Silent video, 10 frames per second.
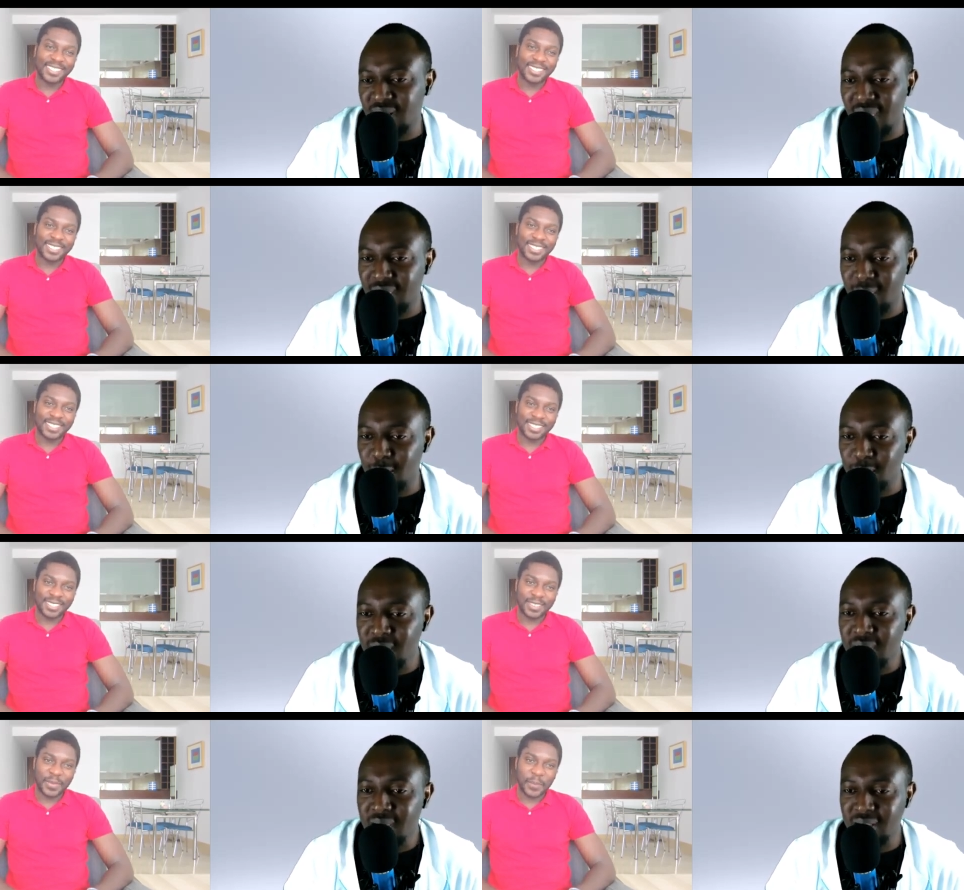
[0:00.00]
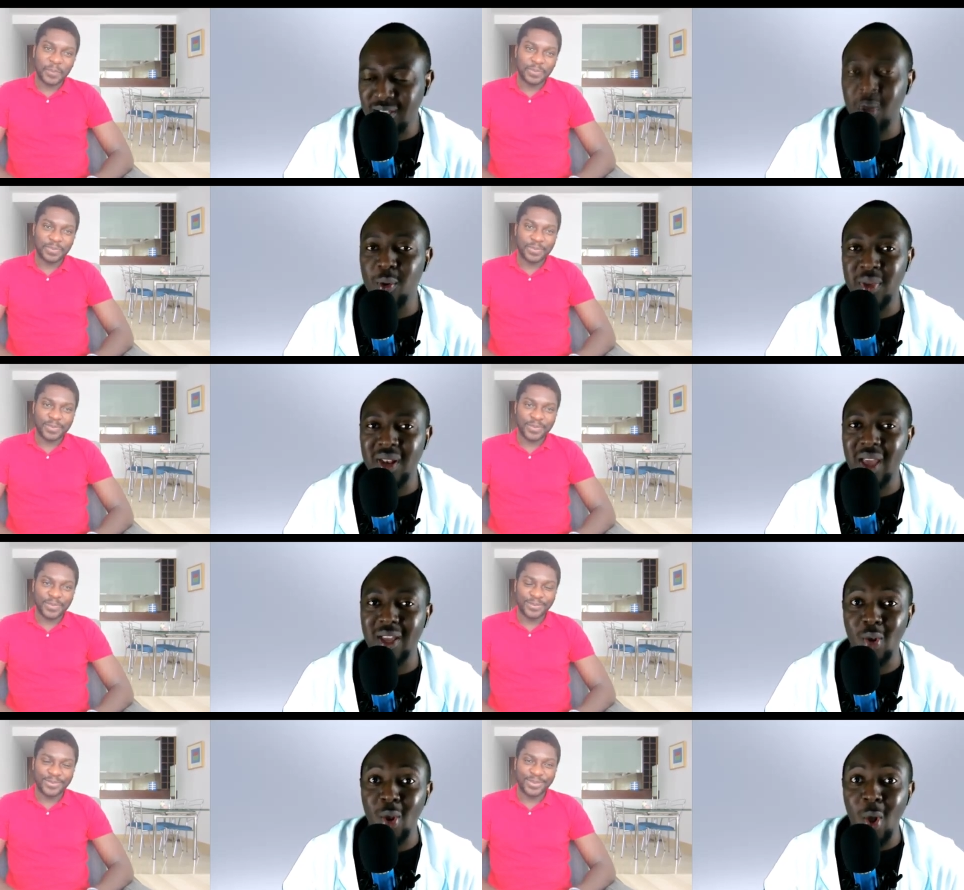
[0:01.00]
Speaker 1: Is it like um is it going to be
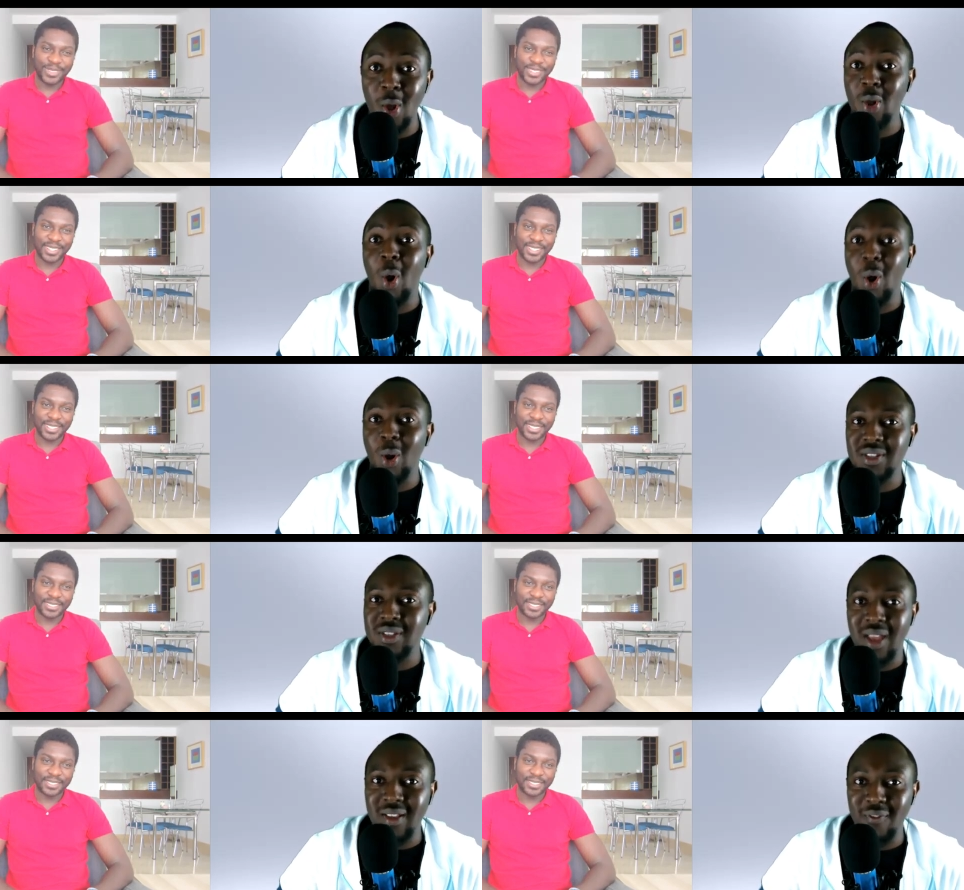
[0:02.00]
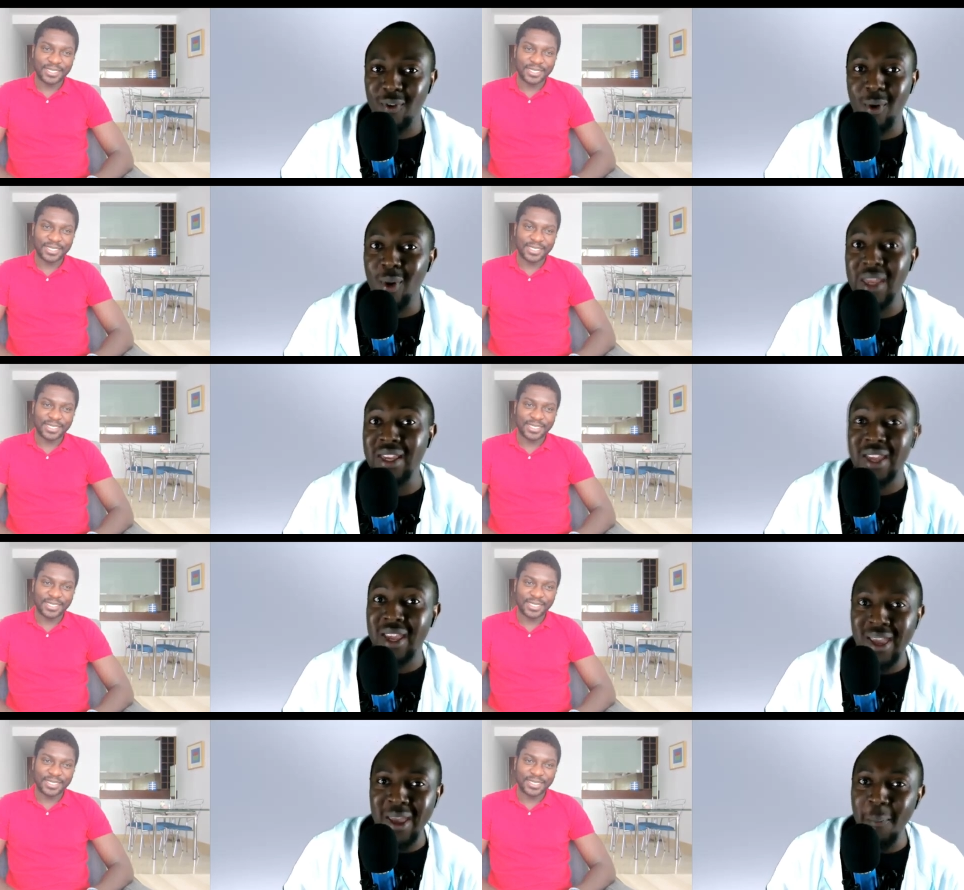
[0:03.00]
like a long course like for a
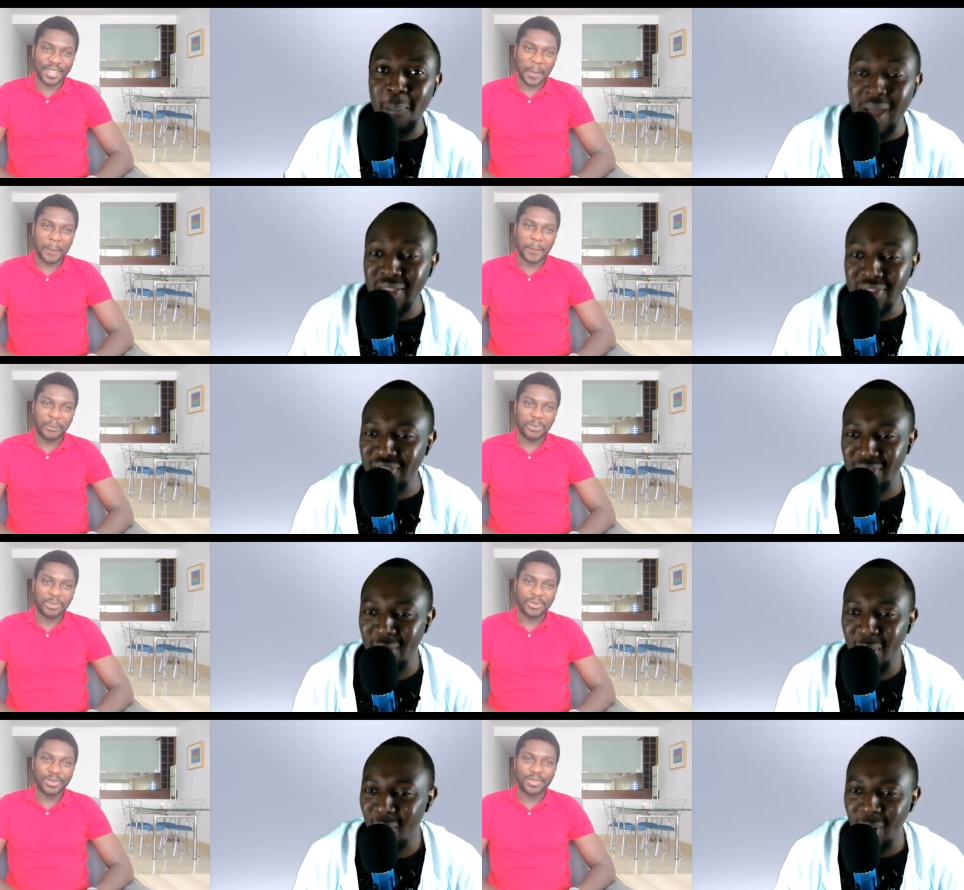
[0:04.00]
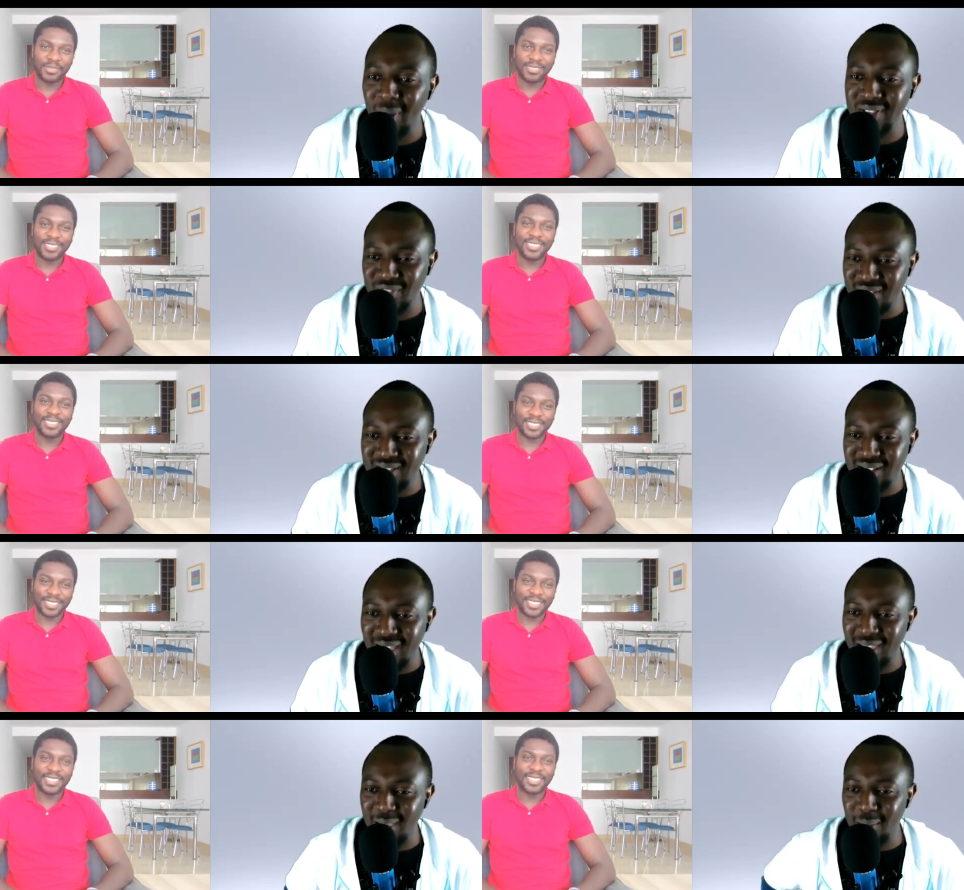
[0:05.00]
year, a month, or is just
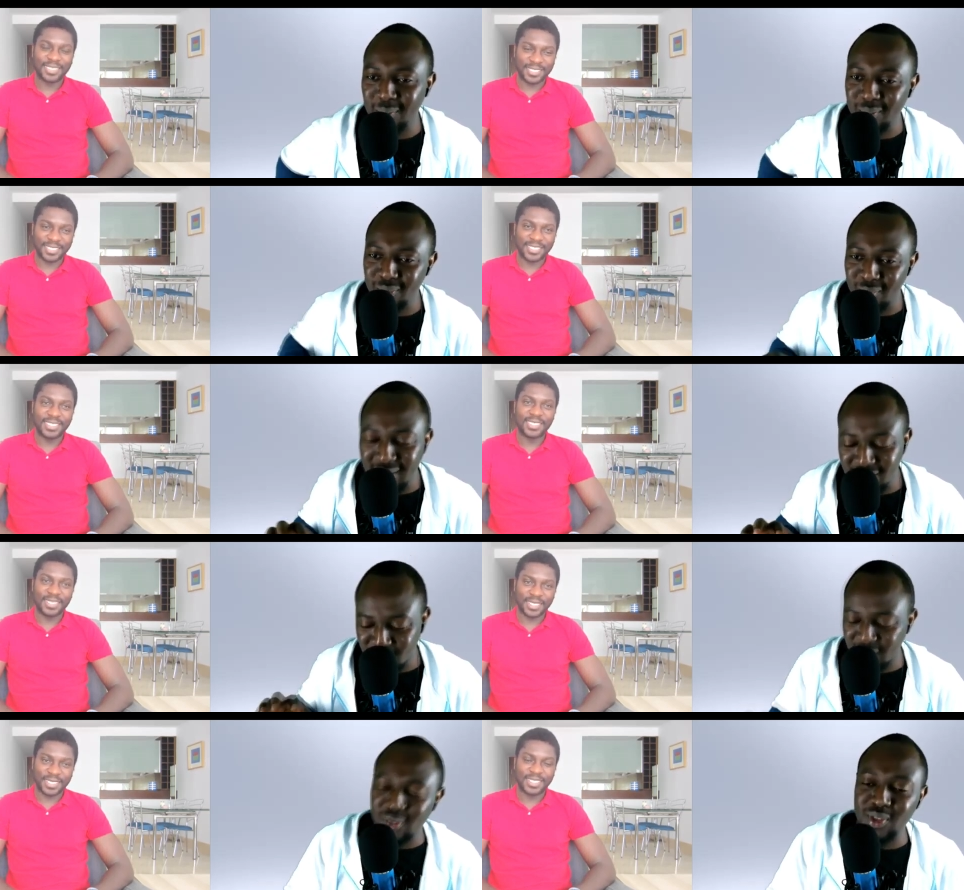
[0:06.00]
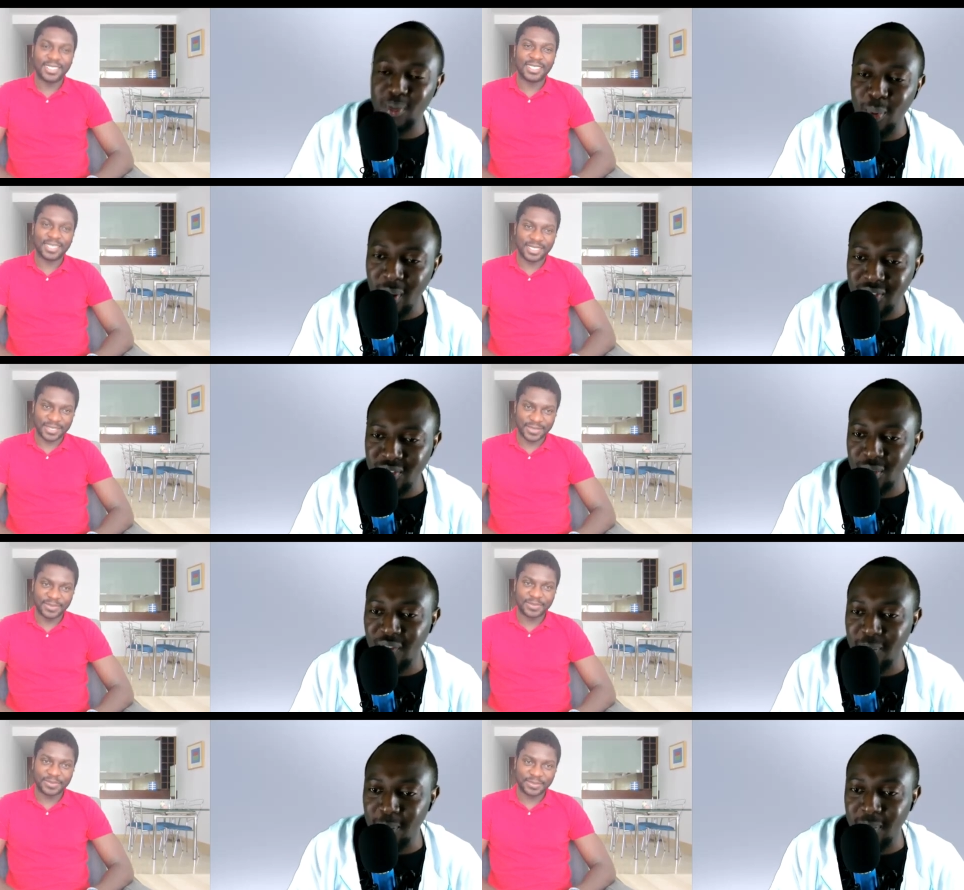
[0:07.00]
like um right straight to the point sort
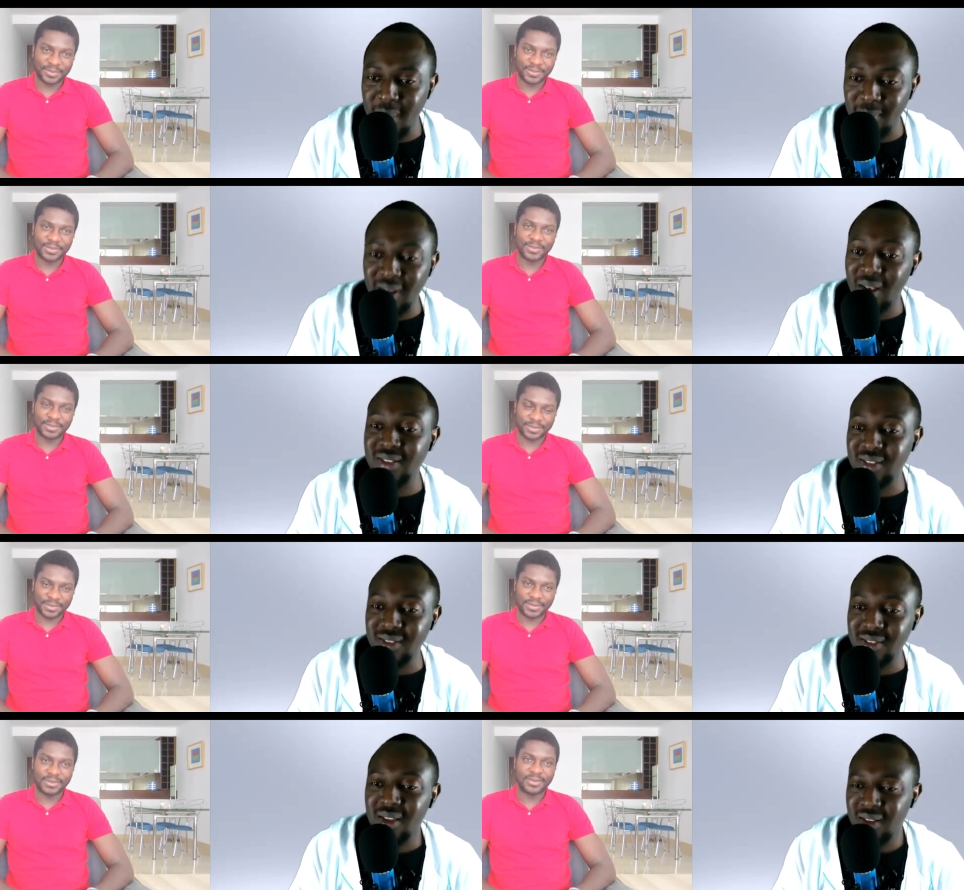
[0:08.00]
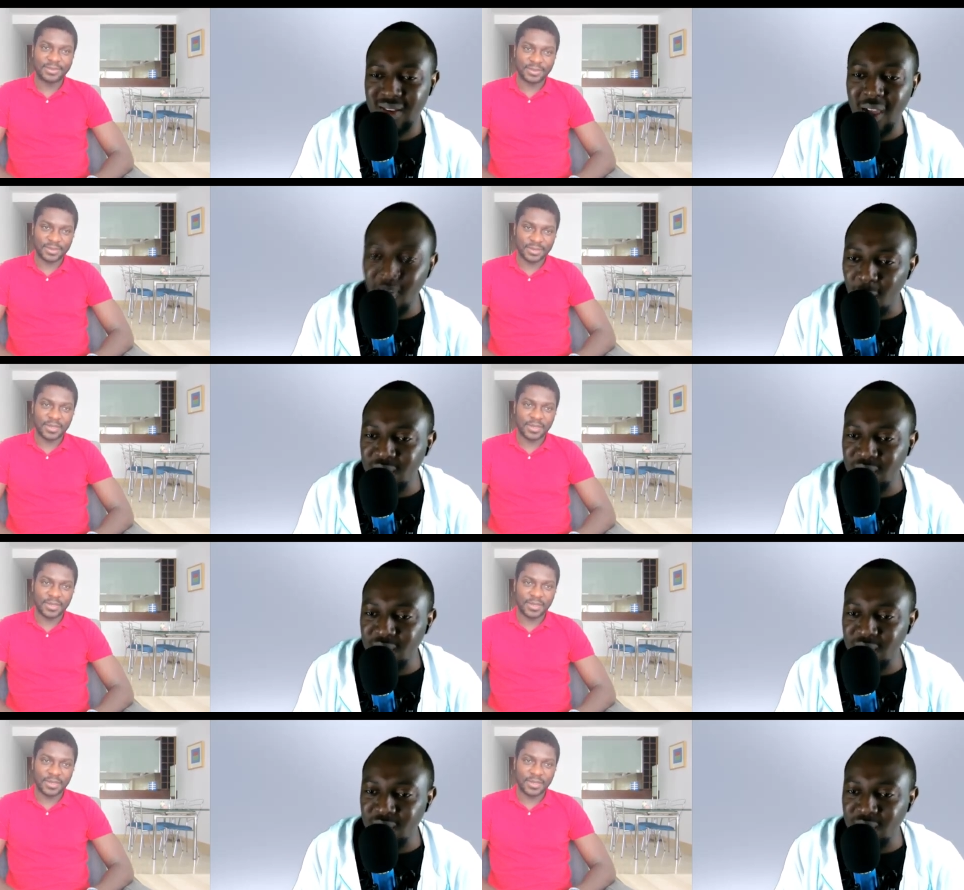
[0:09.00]
of um, classes that